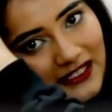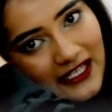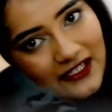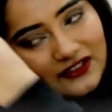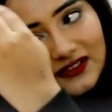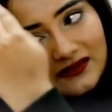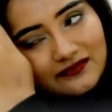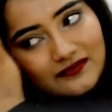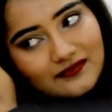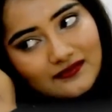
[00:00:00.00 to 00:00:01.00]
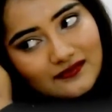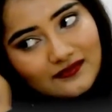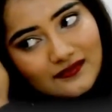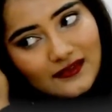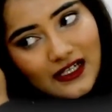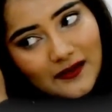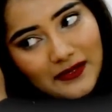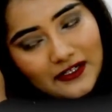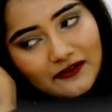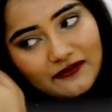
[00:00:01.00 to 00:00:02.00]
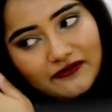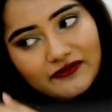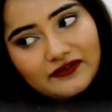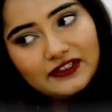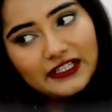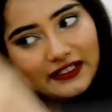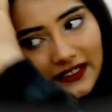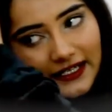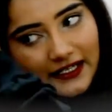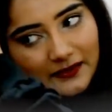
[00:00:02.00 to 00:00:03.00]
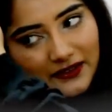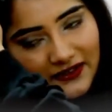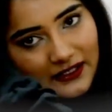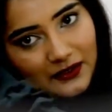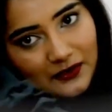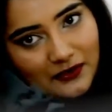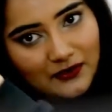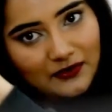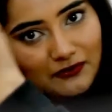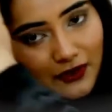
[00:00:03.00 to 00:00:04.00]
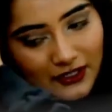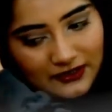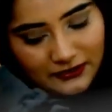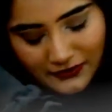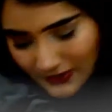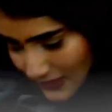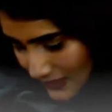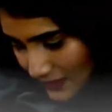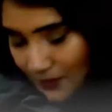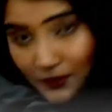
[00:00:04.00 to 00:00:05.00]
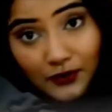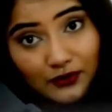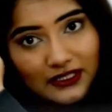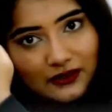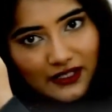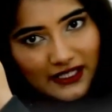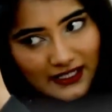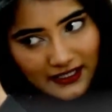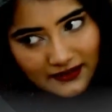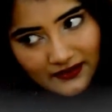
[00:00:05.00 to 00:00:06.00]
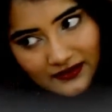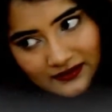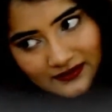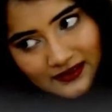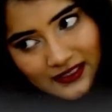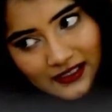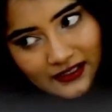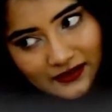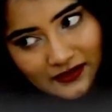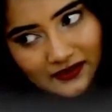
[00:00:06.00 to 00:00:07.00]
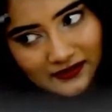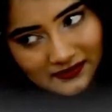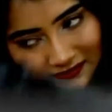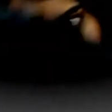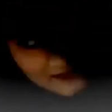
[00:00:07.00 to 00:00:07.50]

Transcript: I'm taking a bit of thicker hair because I don't want those noodle looking hairs, you know.